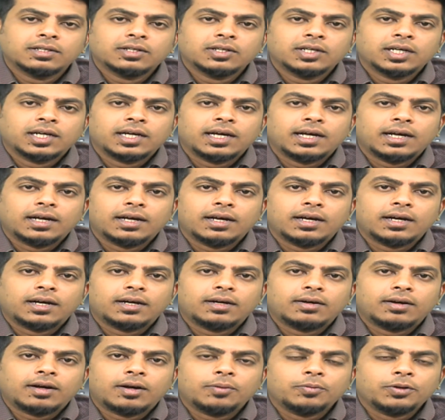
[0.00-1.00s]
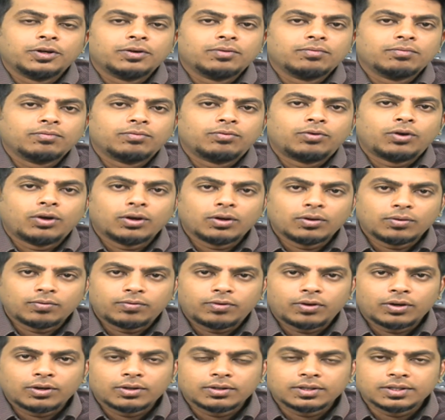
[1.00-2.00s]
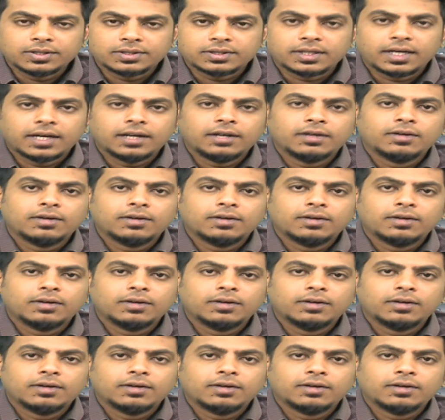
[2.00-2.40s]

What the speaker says: I mean, follow this kind of